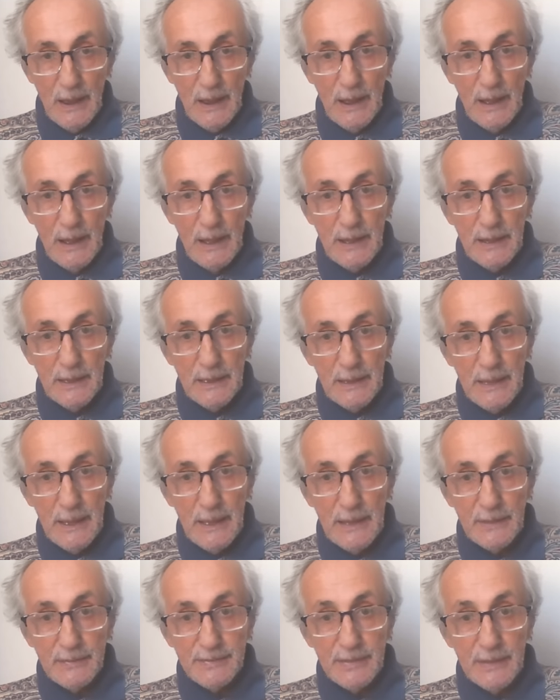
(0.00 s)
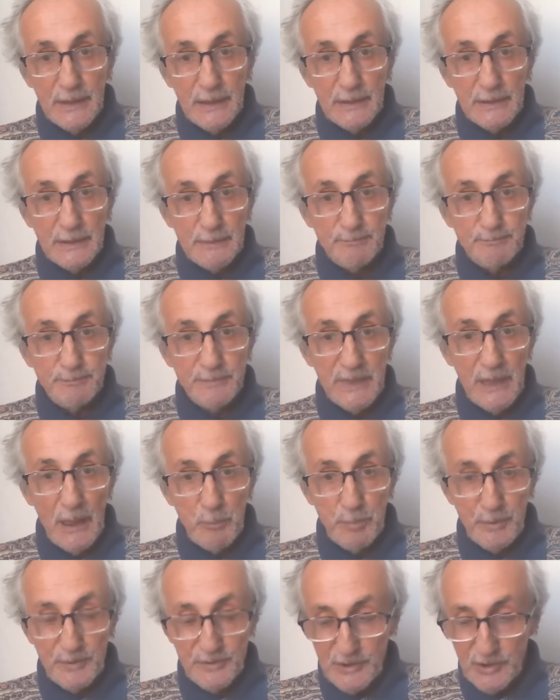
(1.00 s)
And the
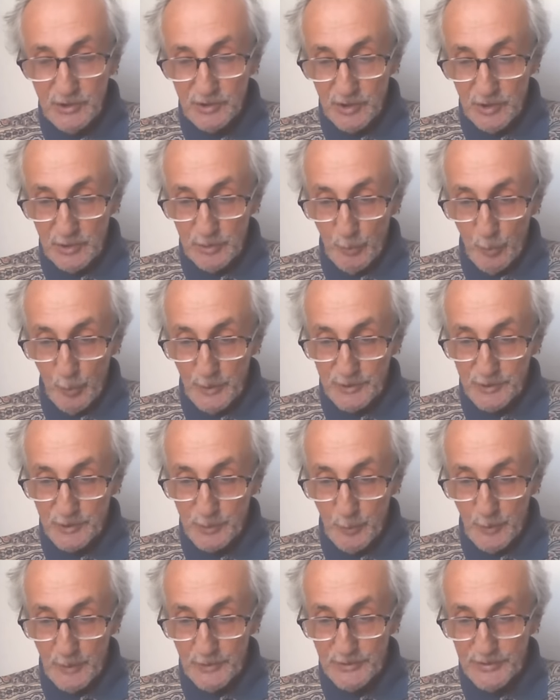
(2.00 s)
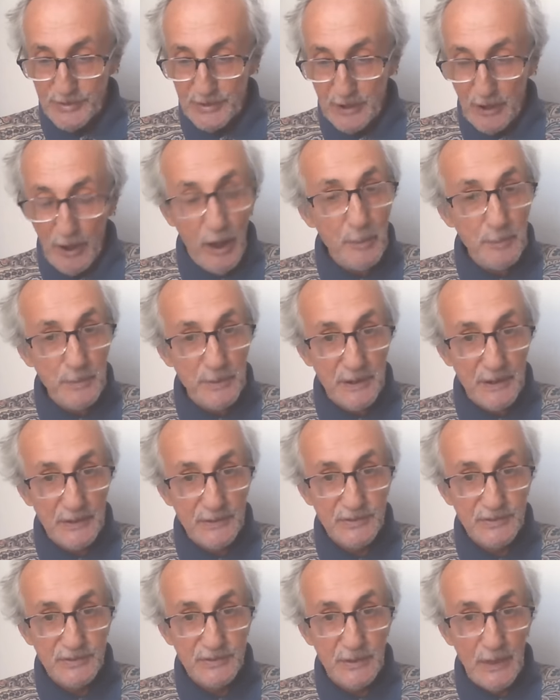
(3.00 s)
opposition, which was the
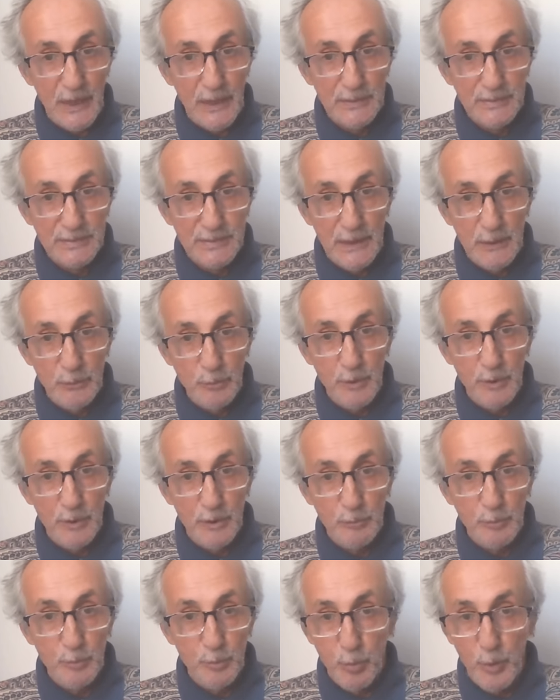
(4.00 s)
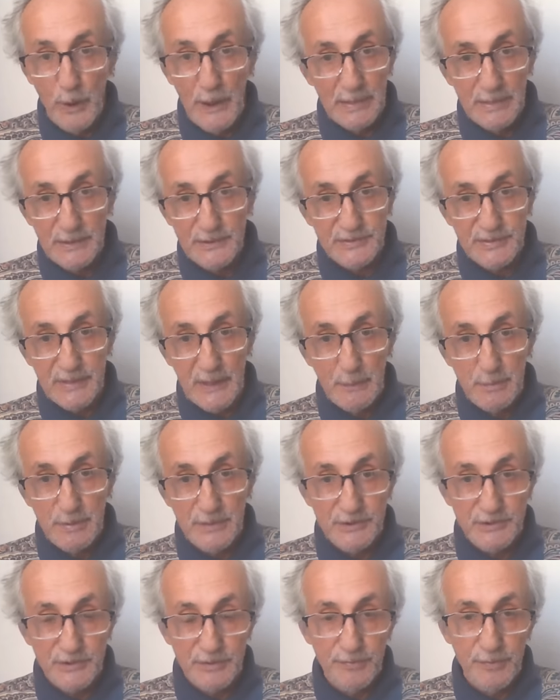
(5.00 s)
communists, and they were well
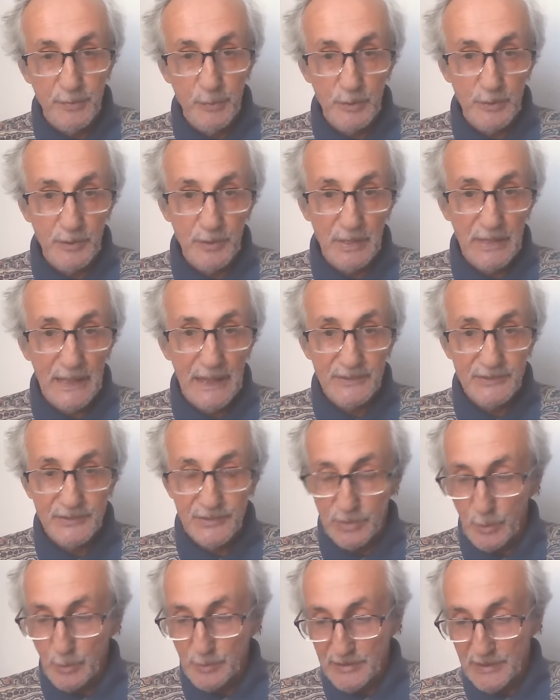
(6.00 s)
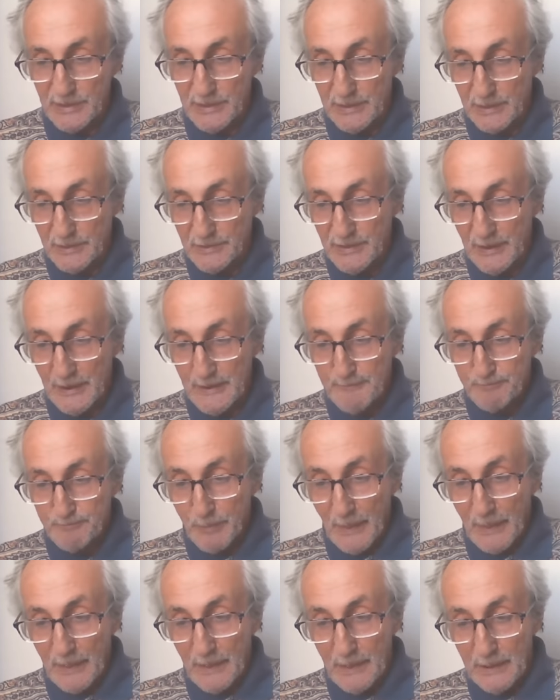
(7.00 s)
established for the last 30 years,
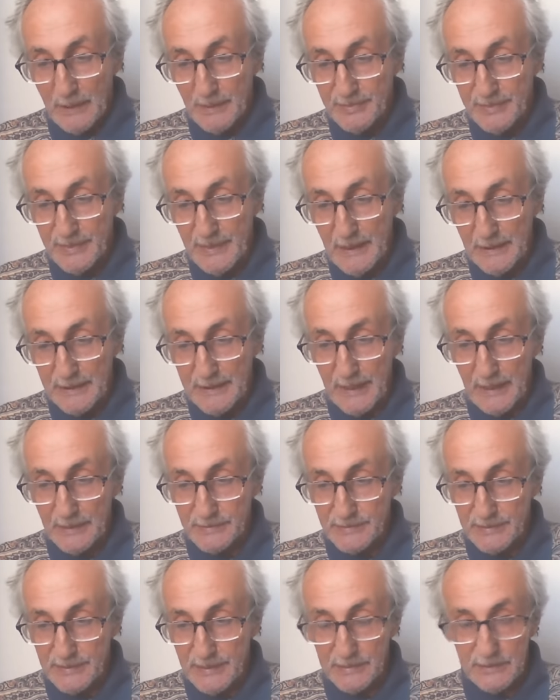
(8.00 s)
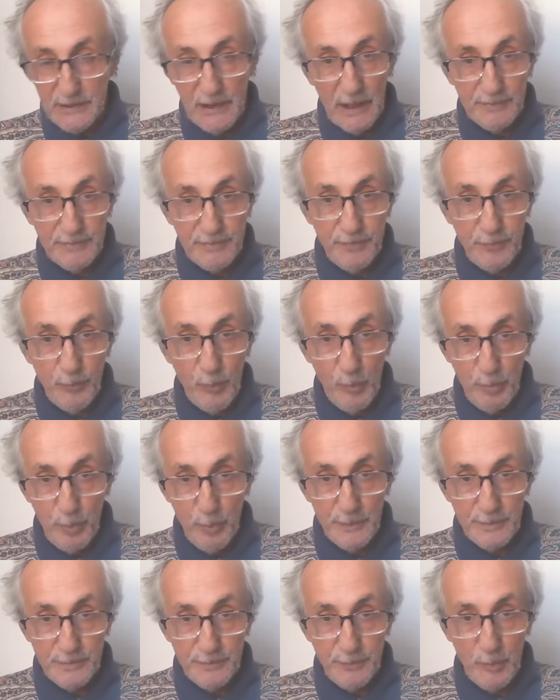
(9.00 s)
their candidate got
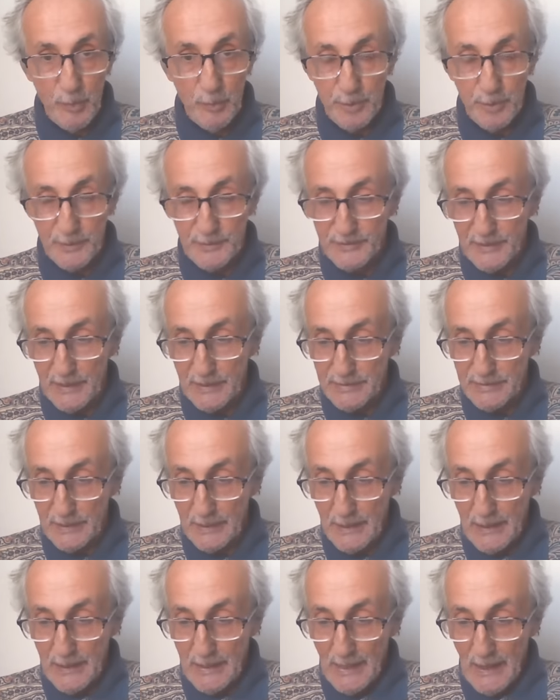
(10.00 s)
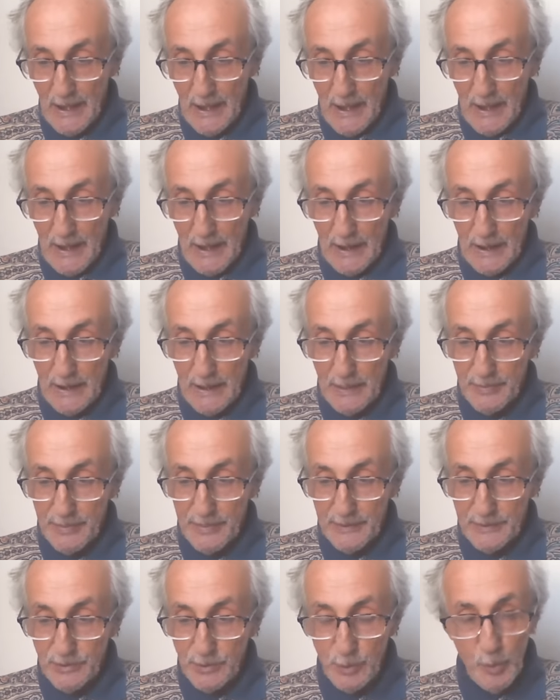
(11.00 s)
4.4%.
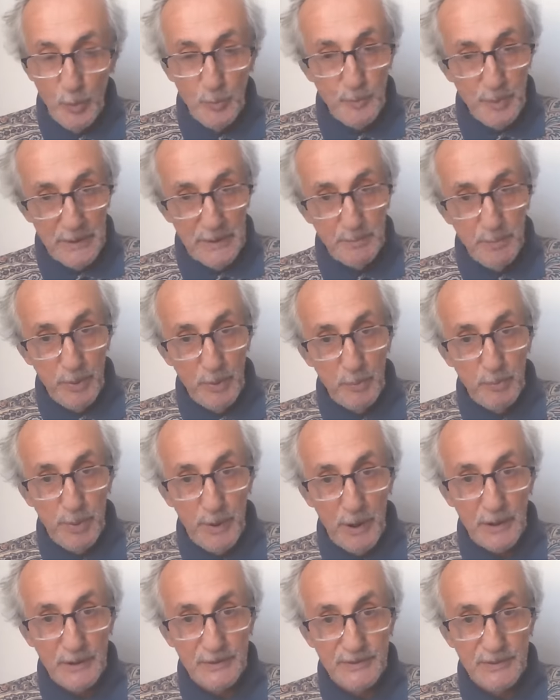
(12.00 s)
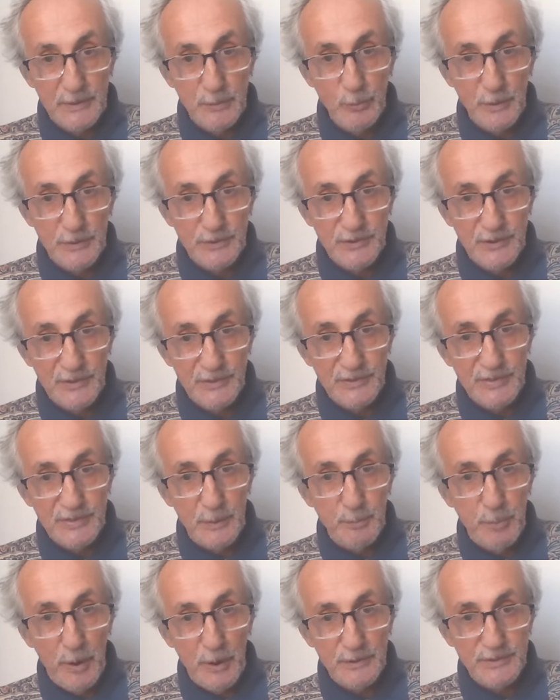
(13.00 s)
The New People Party, which is the
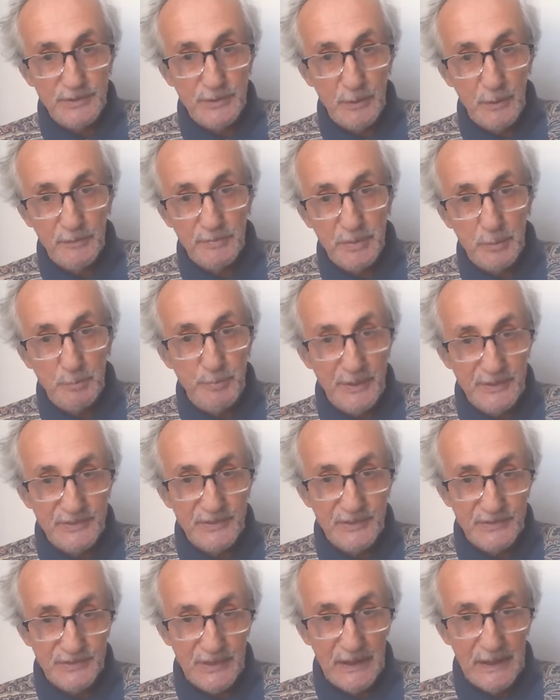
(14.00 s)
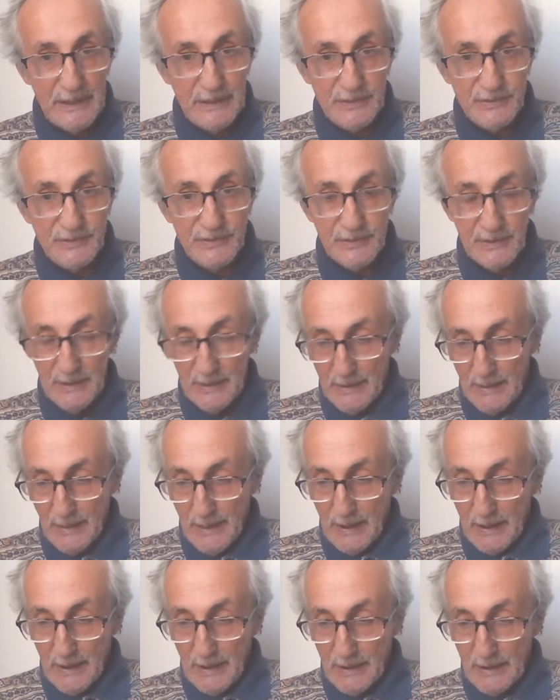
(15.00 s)
party of the business elites,
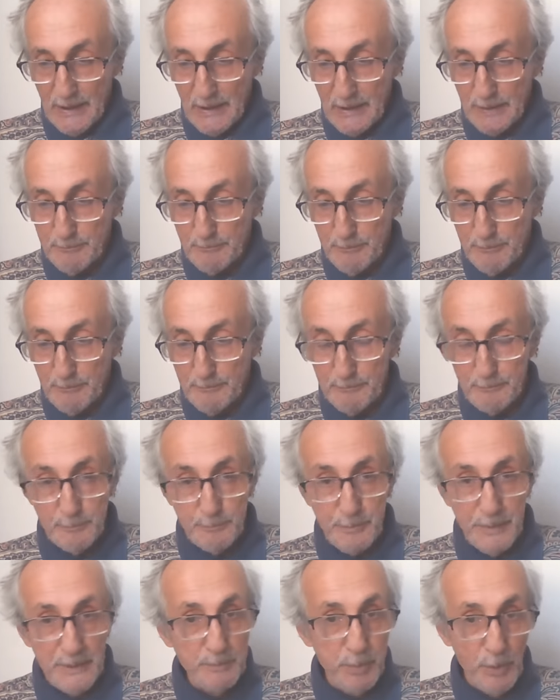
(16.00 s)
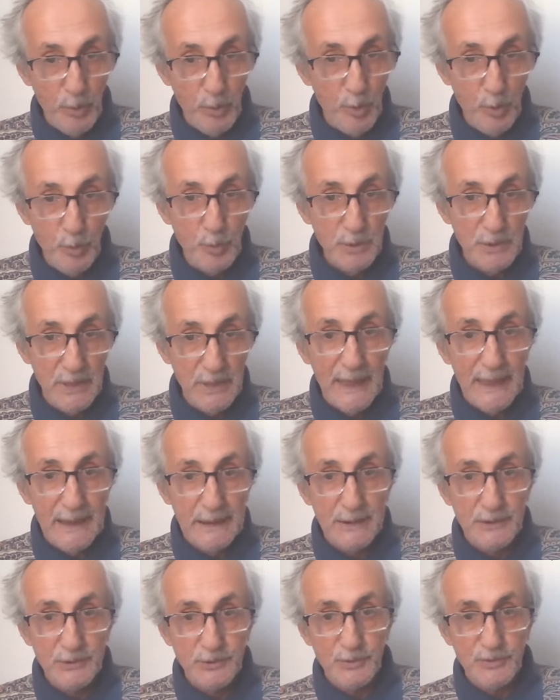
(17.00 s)
people who would
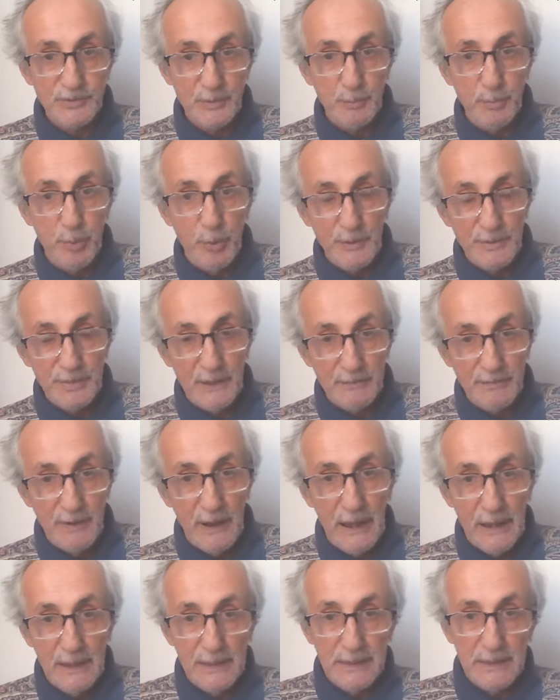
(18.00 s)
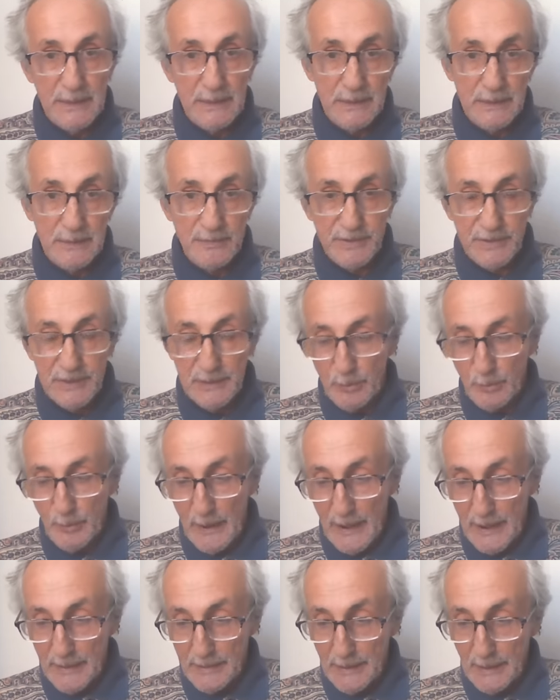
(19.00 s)
likely to support Navalny if he
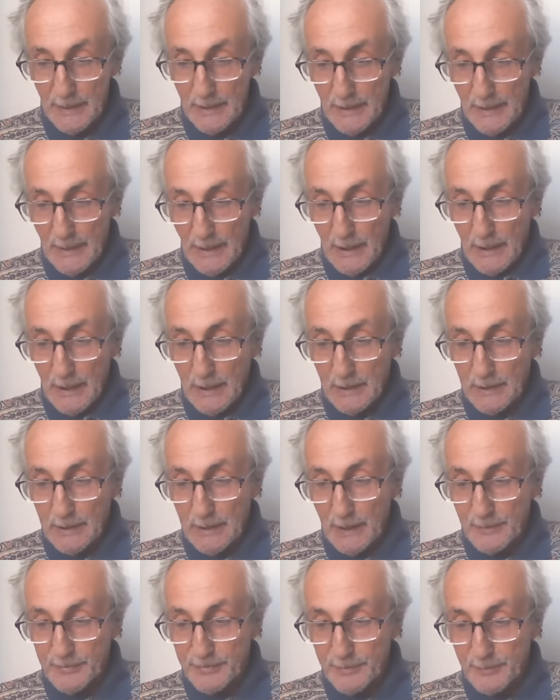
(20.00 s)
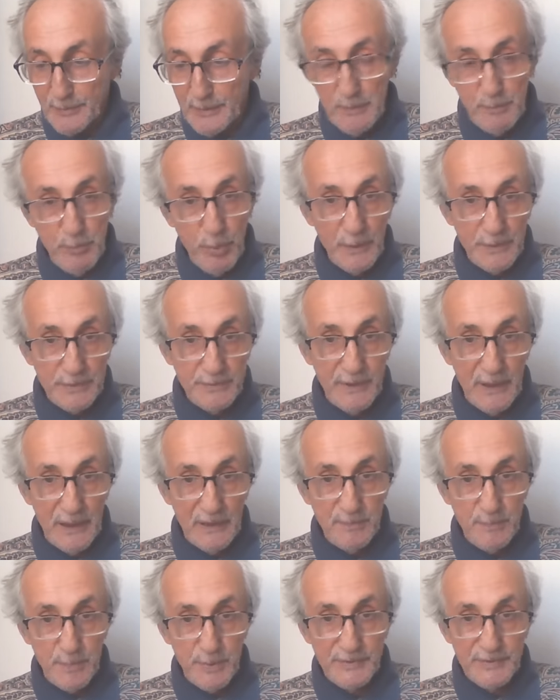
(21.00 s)
ran, got
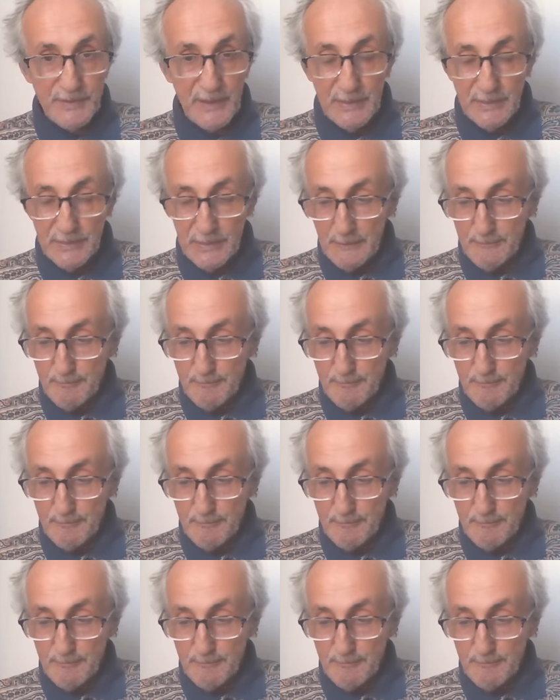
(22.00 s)
3.5%.